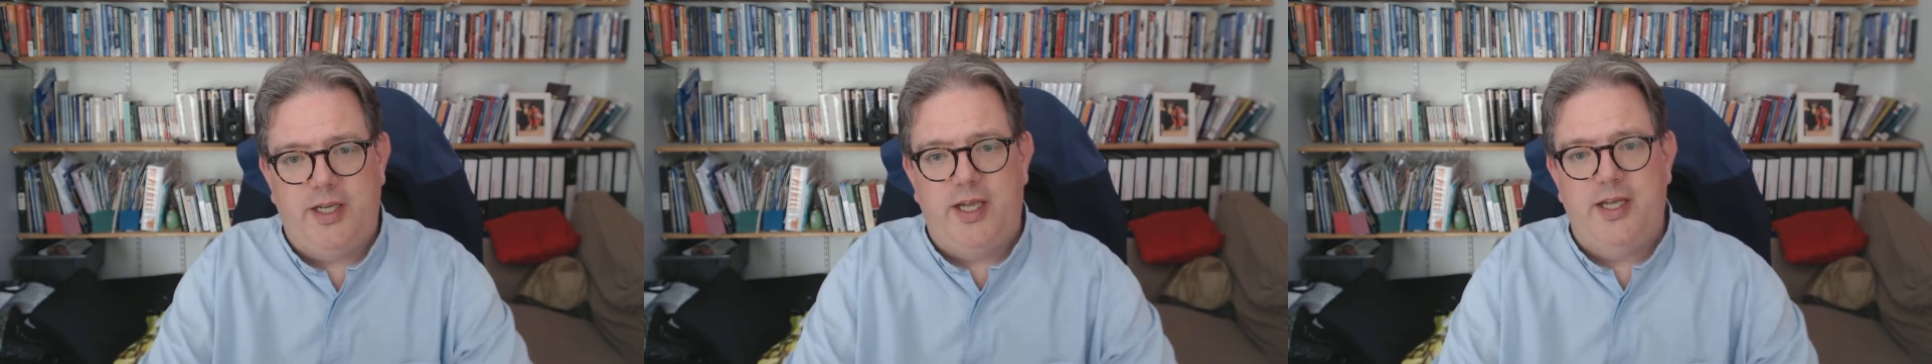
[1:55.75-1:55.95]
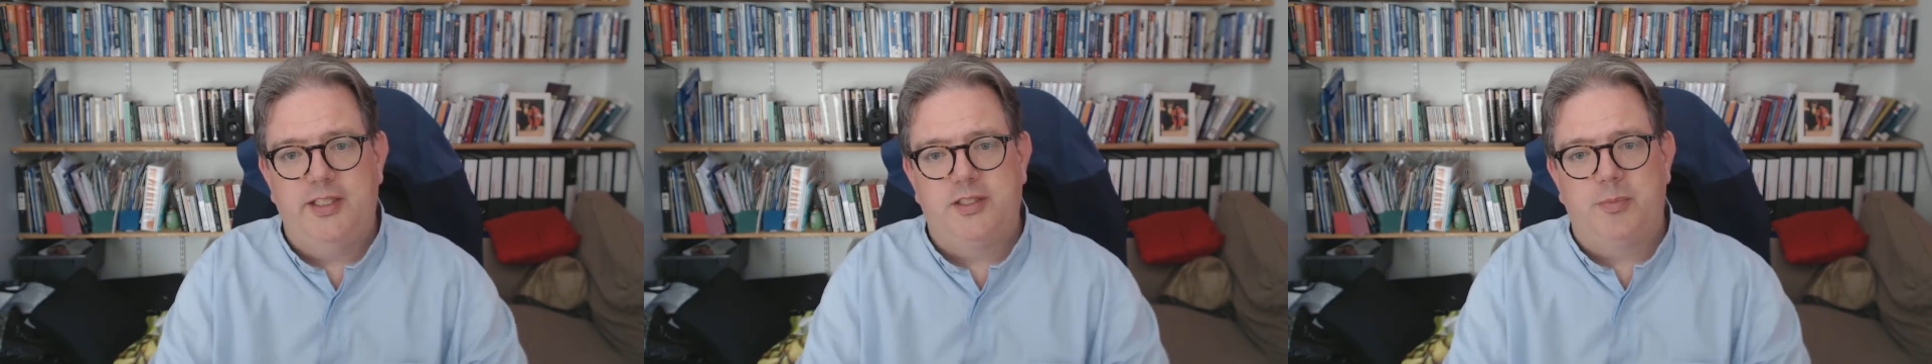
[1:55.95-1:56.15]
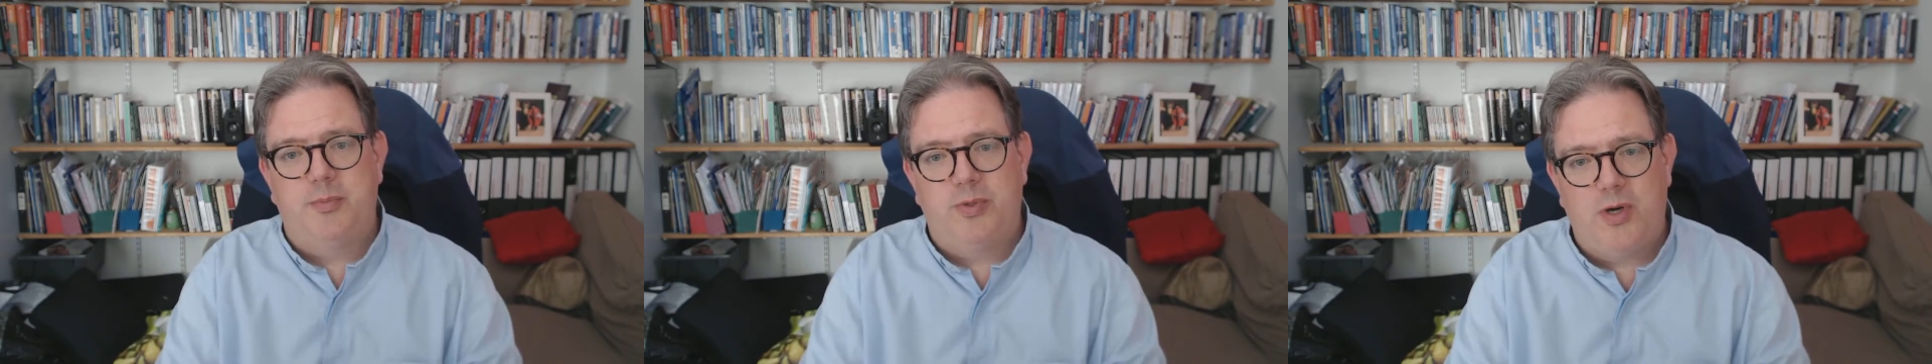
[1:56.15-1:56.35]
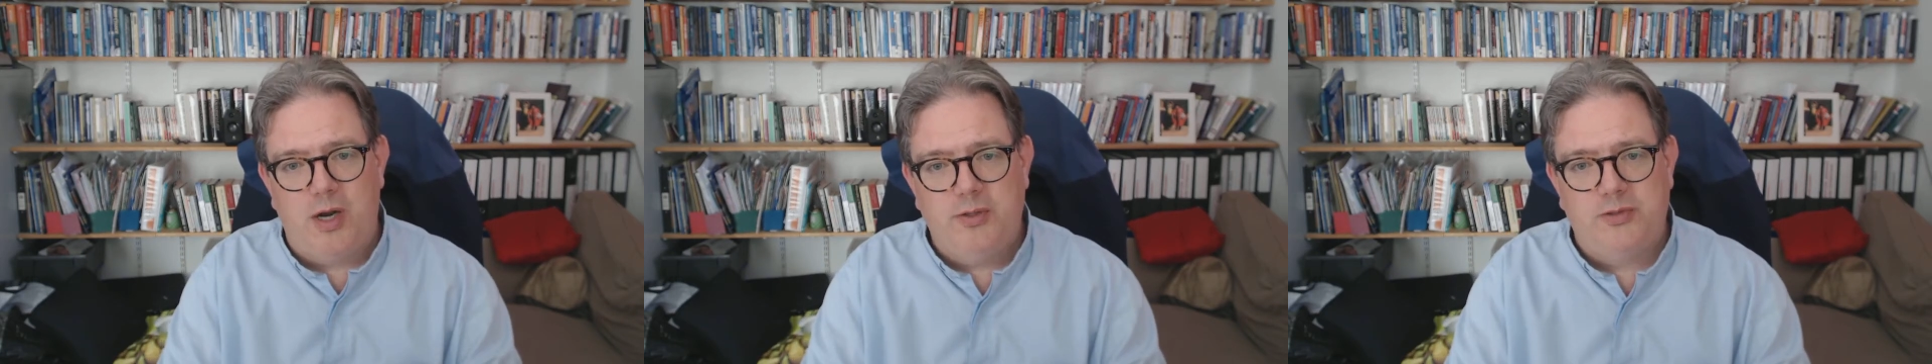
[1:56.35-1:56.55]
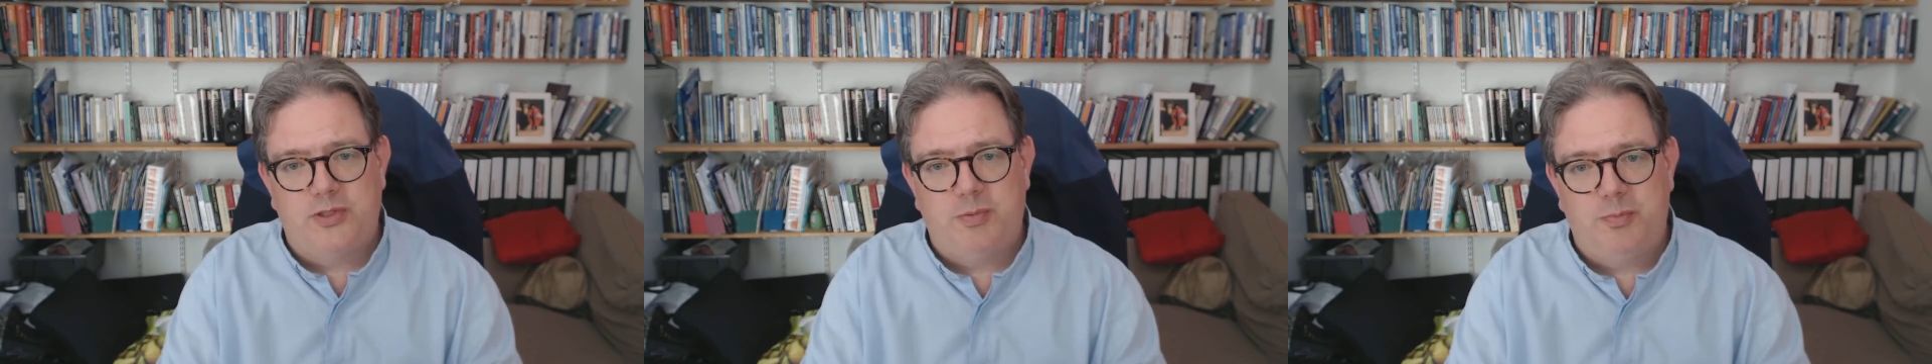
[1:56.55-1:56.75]
he is
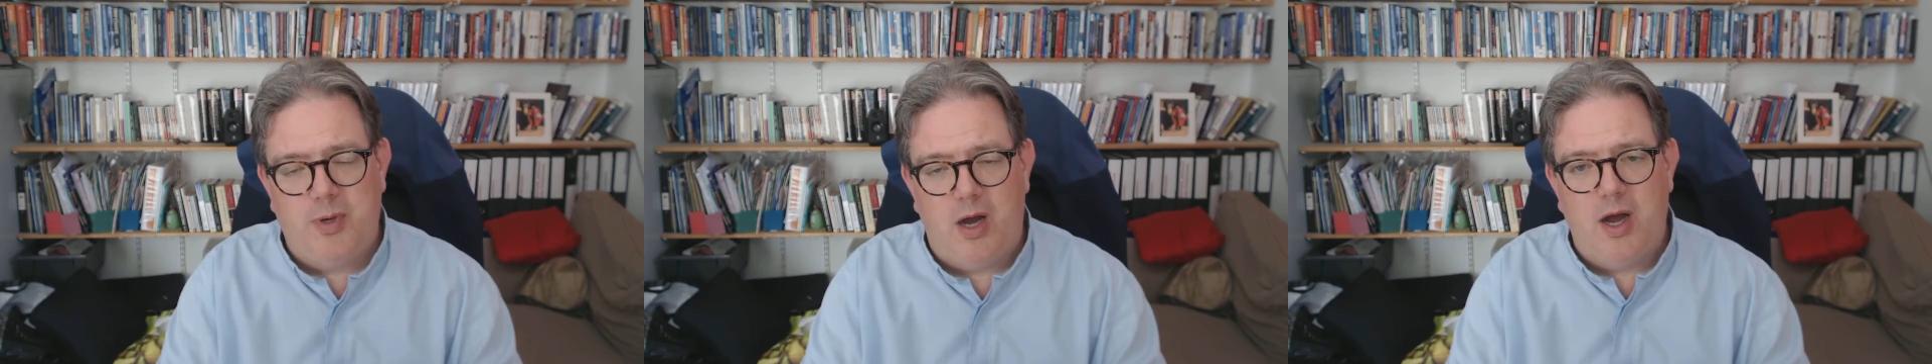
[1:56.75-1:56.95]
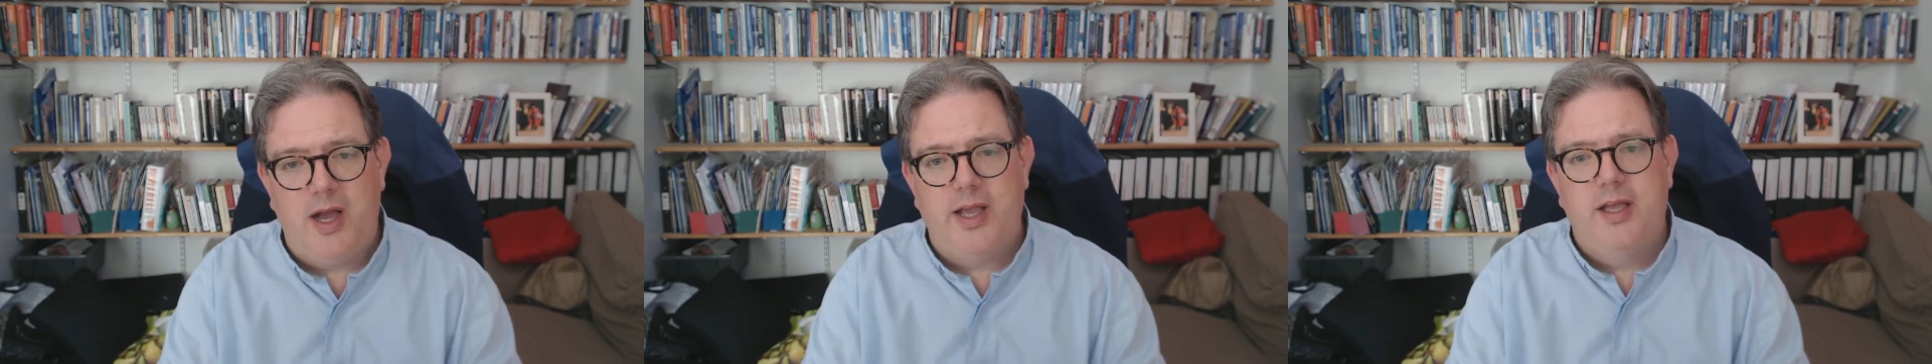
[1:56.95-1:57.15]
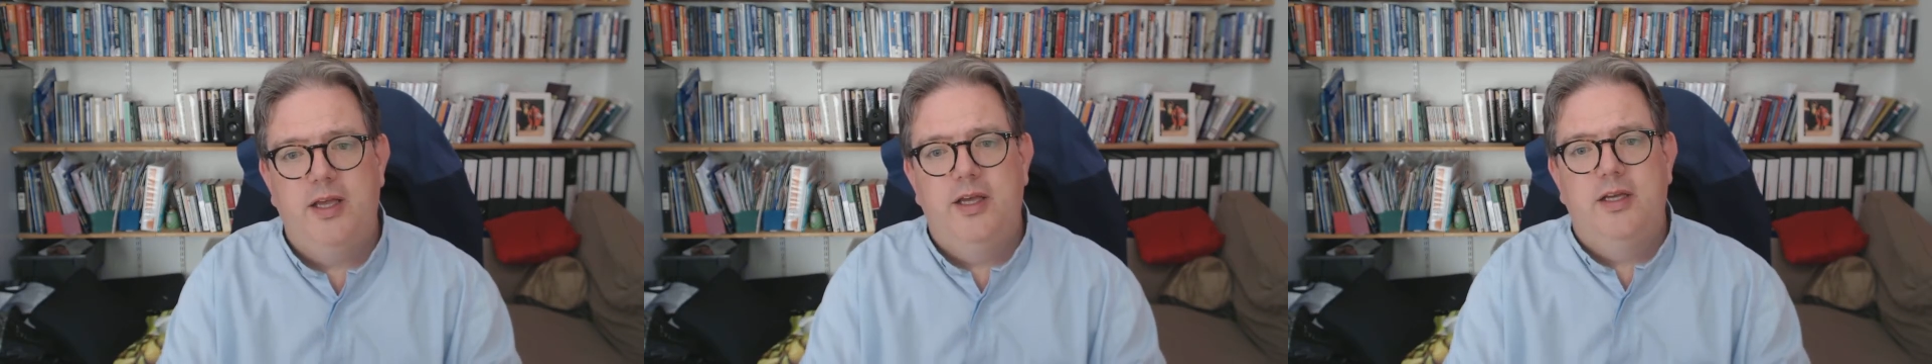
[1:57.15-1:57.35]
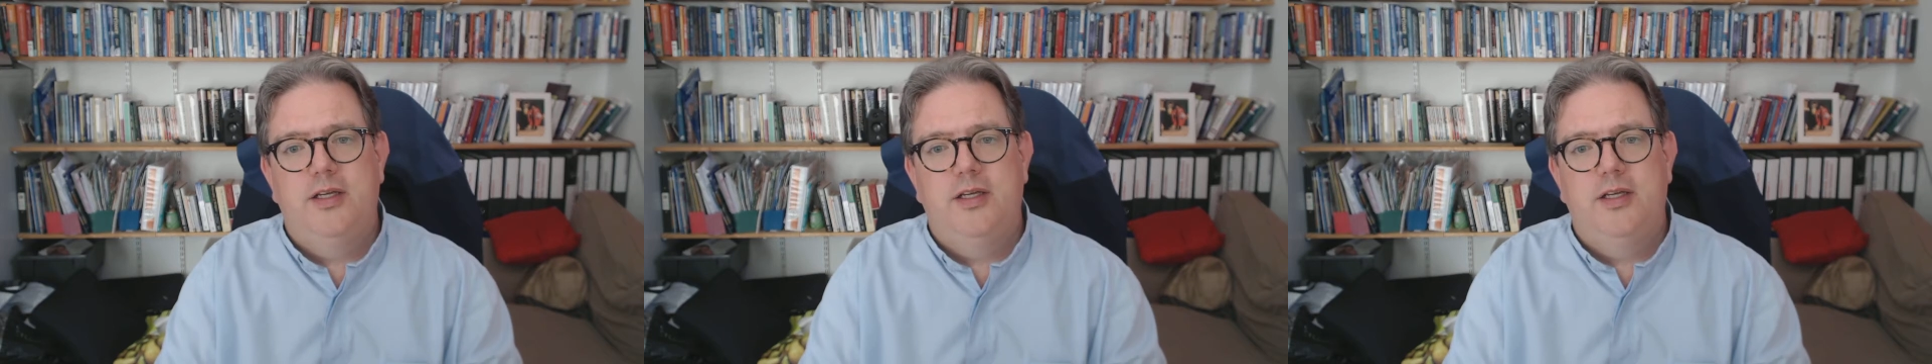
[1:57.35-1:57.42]
approached by